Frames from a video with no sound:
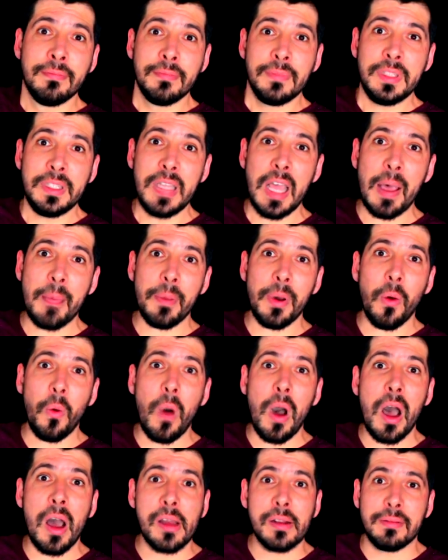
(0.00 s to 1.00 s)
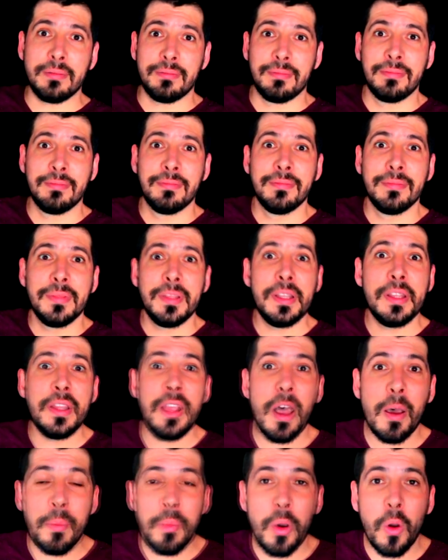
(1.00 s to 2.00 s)
number 1.
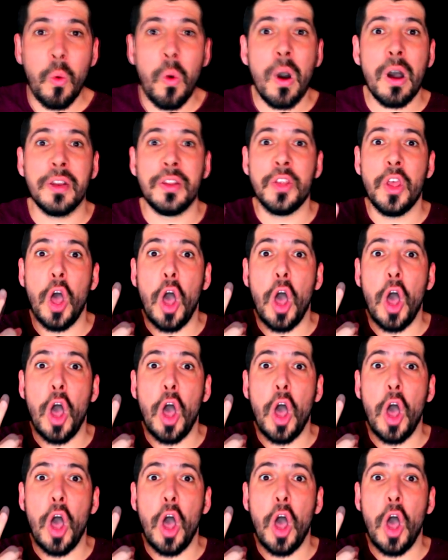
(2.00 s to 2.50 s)
Number 1,